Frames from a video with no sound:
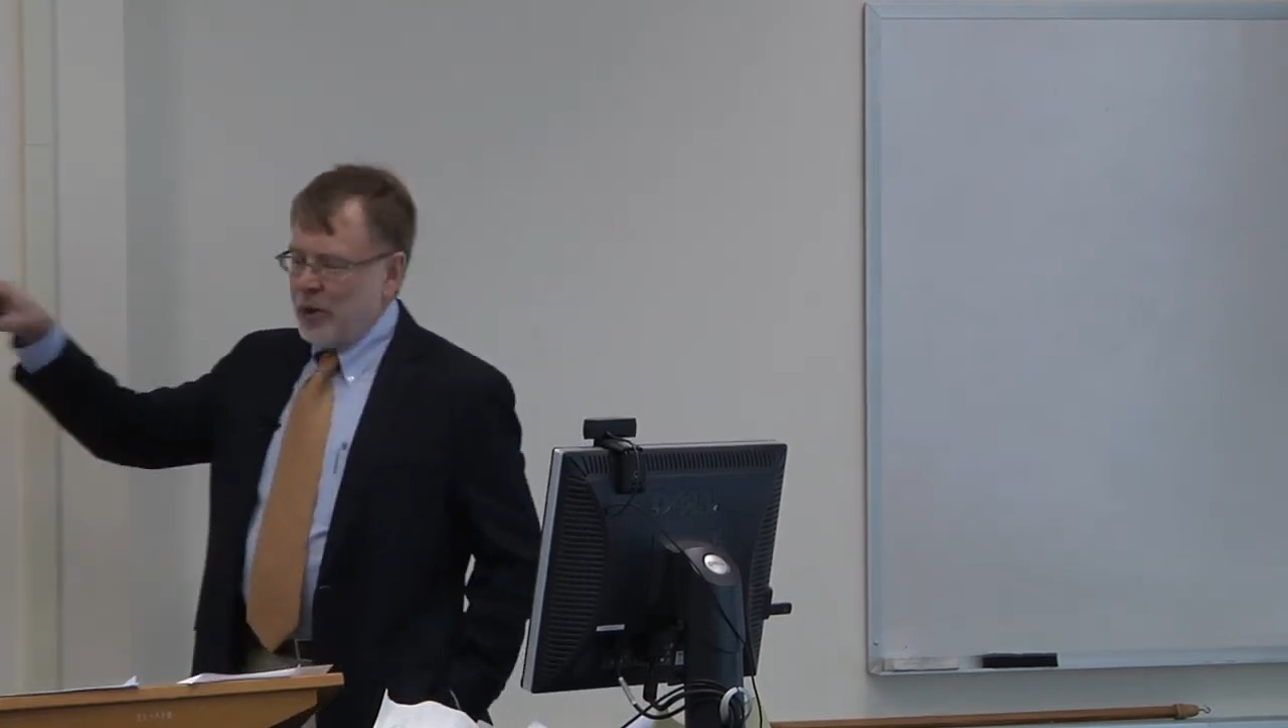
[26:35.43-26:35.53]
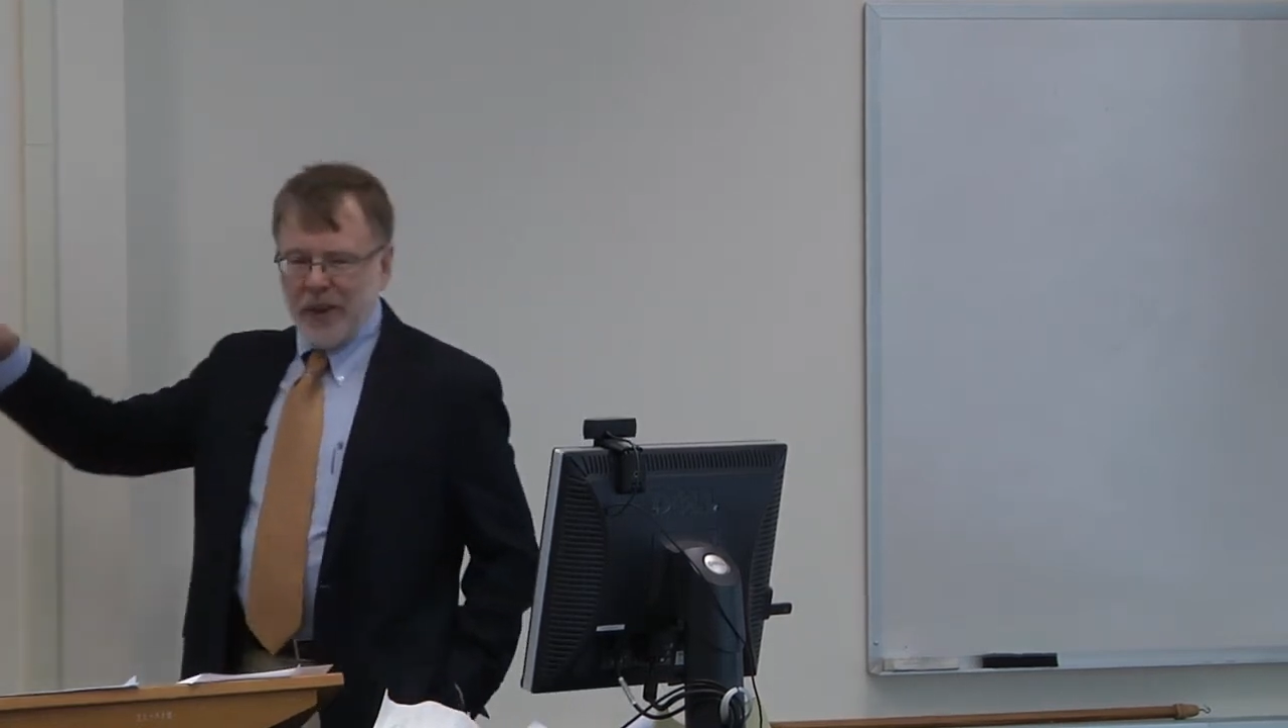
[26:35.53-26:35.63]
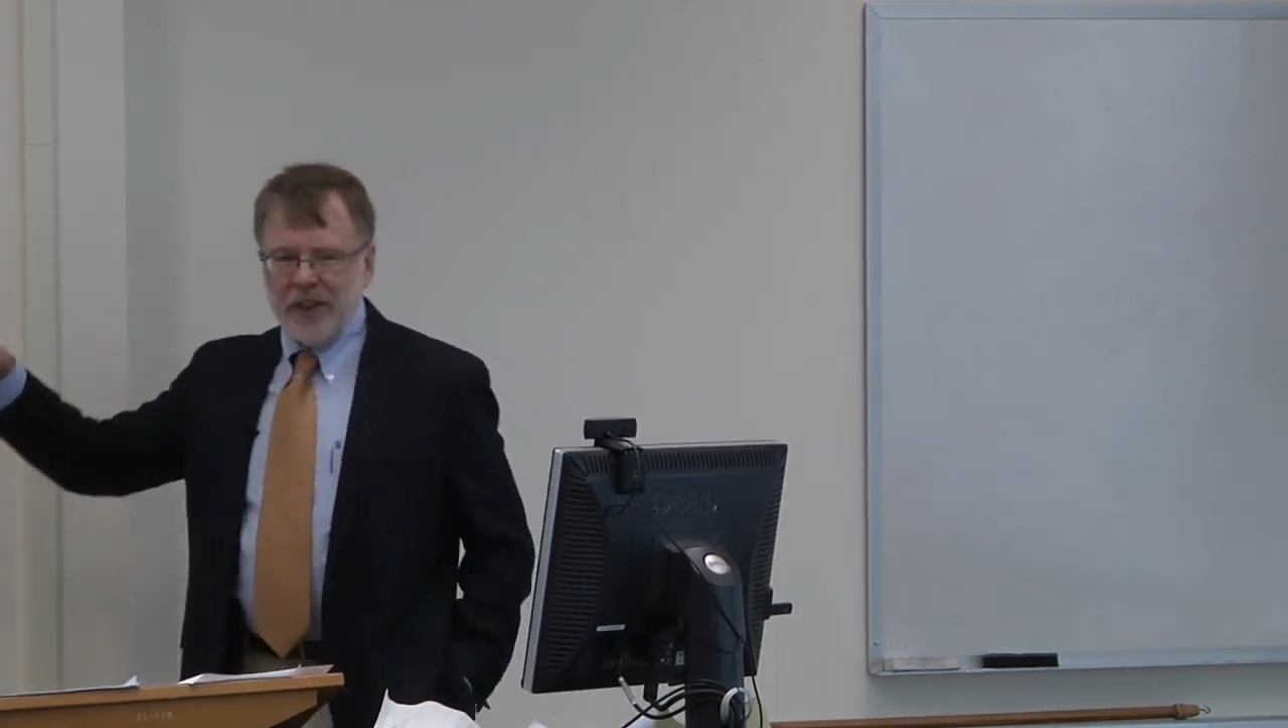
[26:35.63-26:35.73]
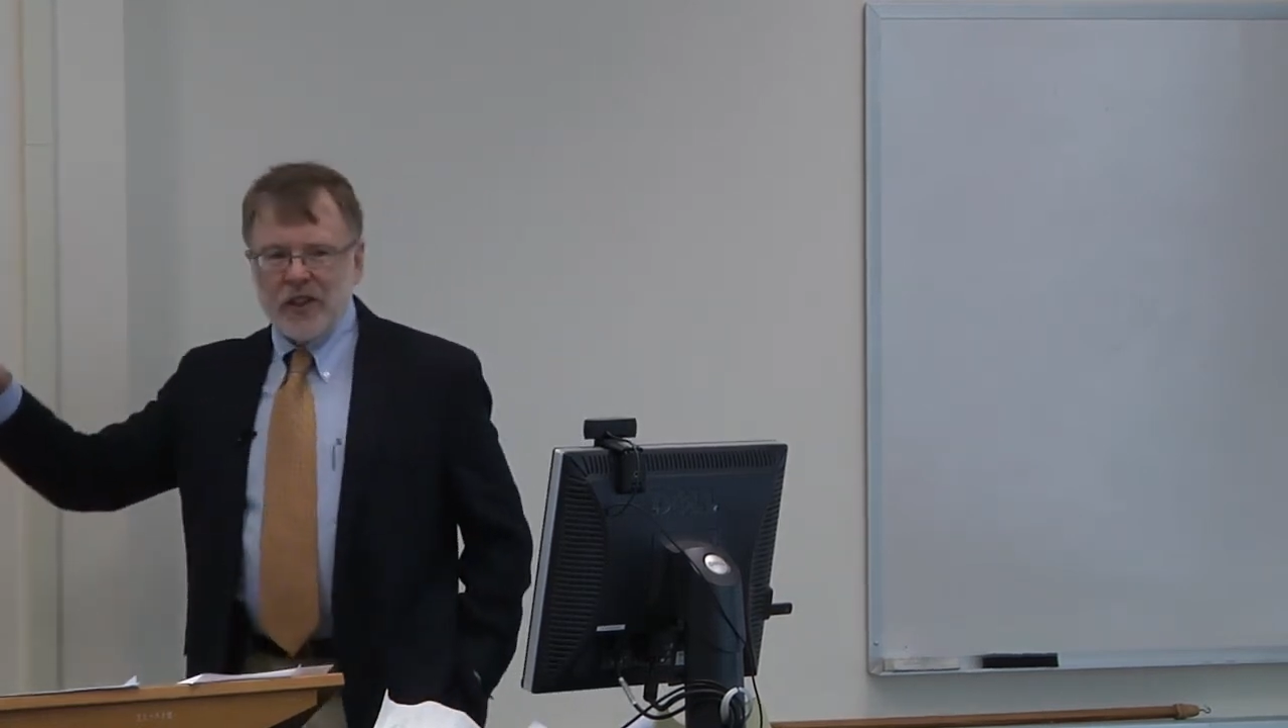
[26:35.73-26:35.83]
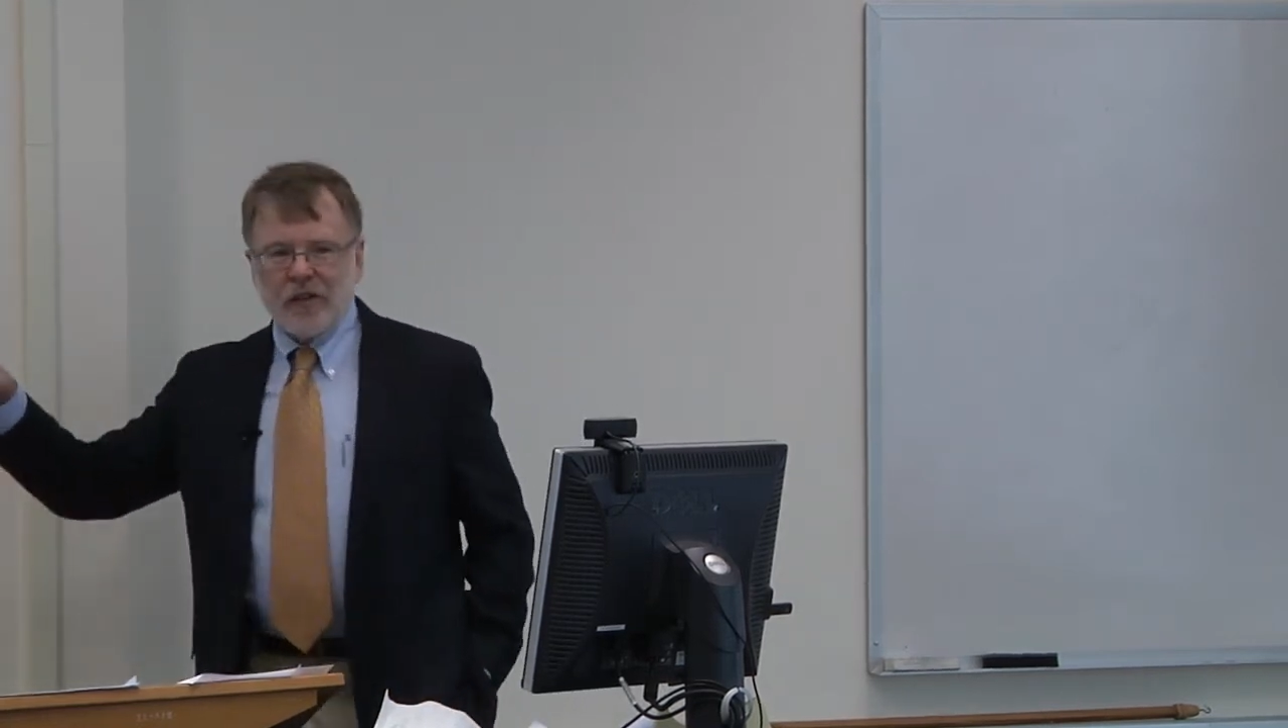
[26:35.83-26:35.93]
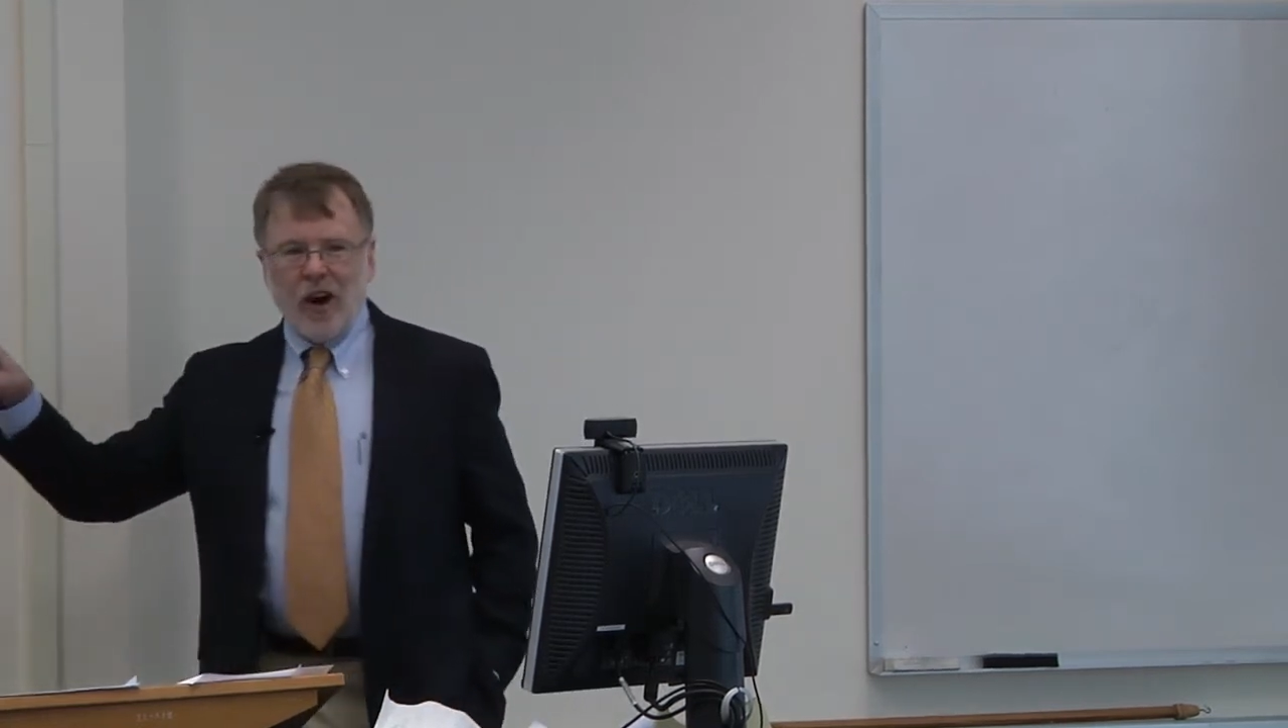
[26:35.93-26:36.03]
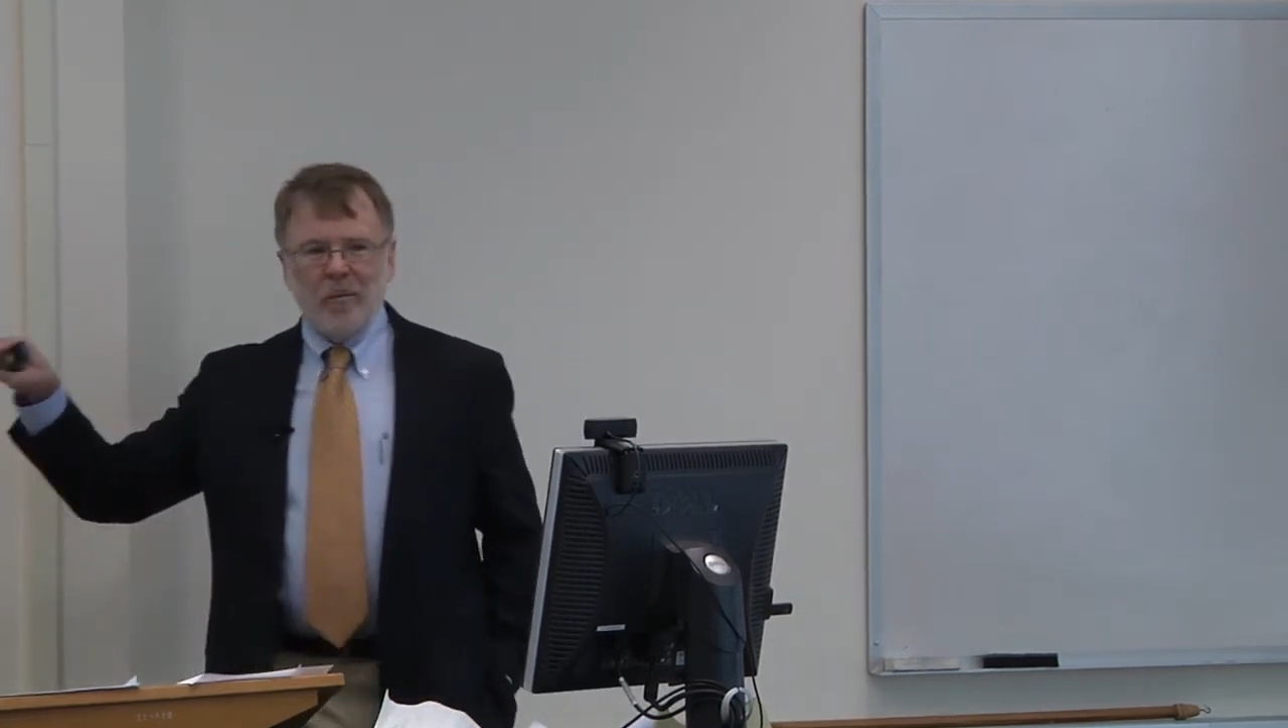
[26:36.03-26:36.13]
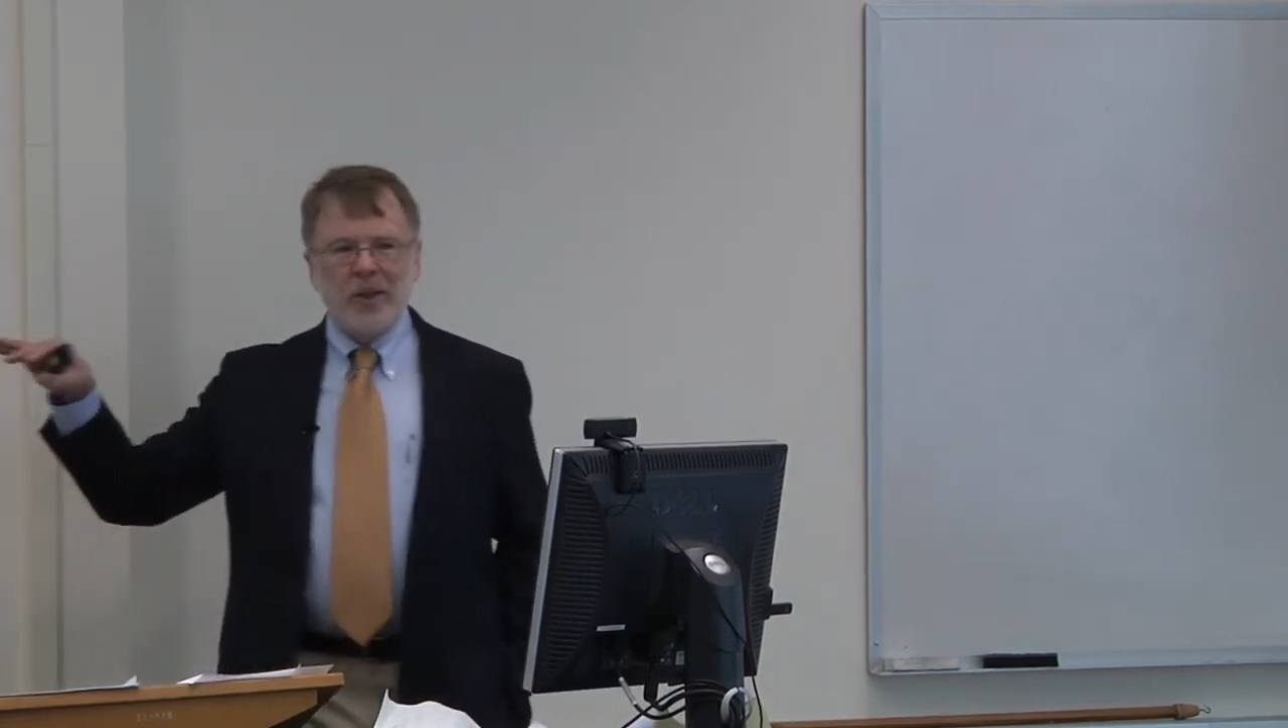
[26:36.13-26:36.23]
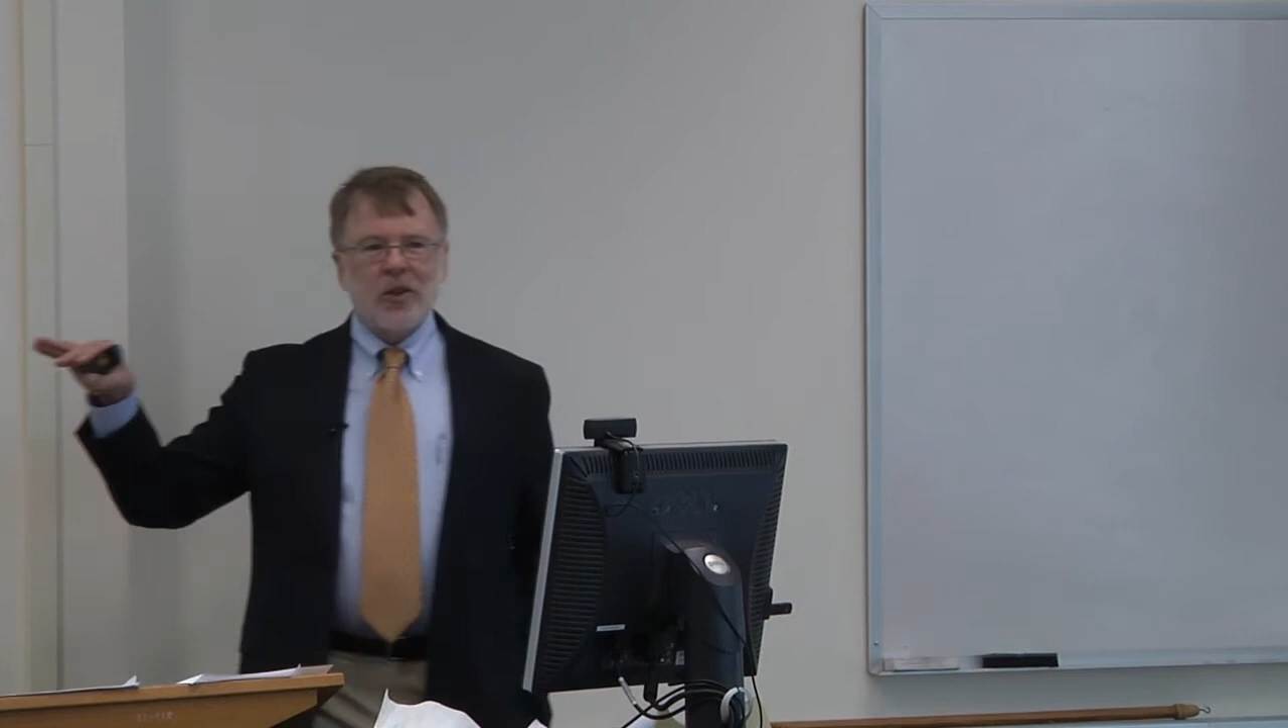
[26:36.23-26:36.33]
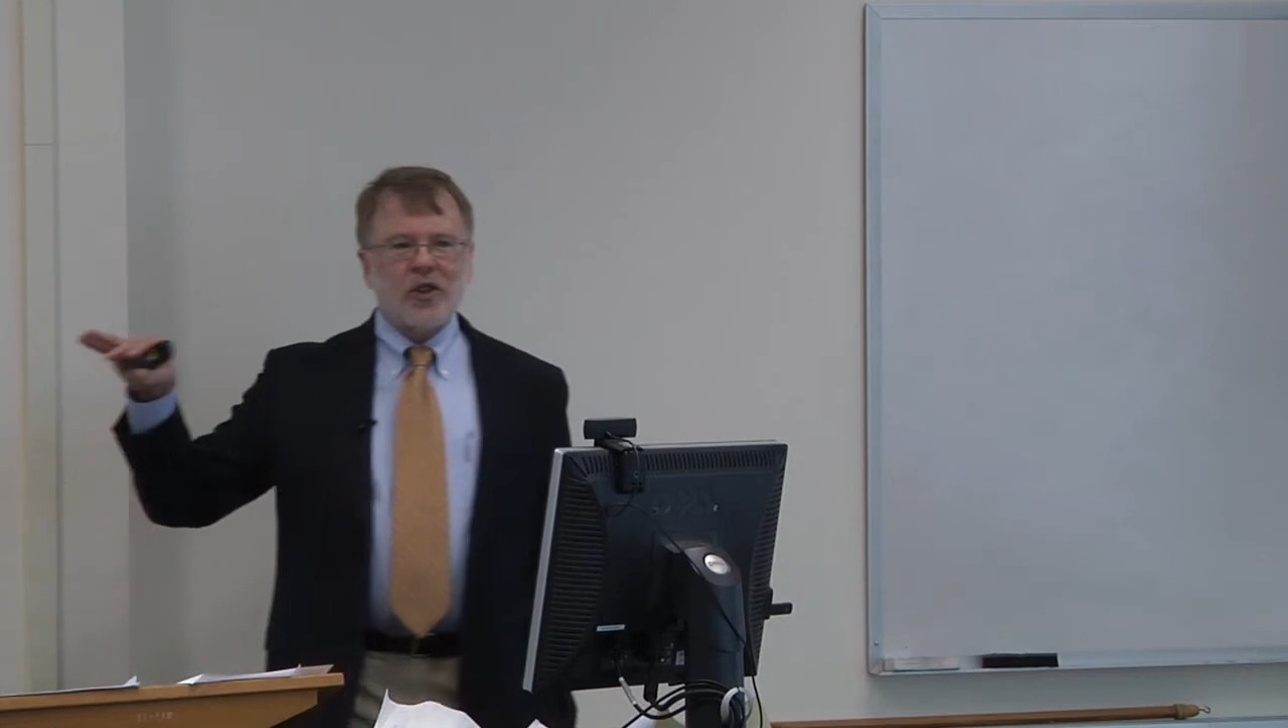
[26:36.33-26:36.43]
read these farm
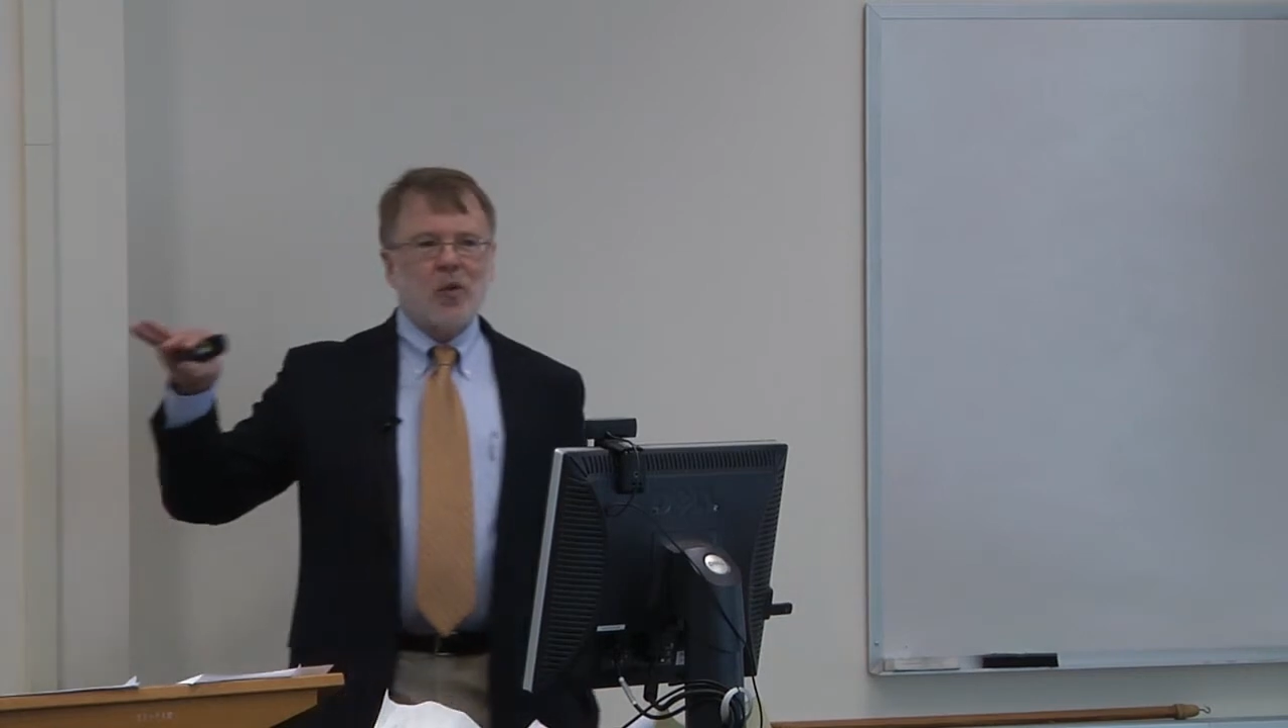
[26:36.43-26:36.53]
bills,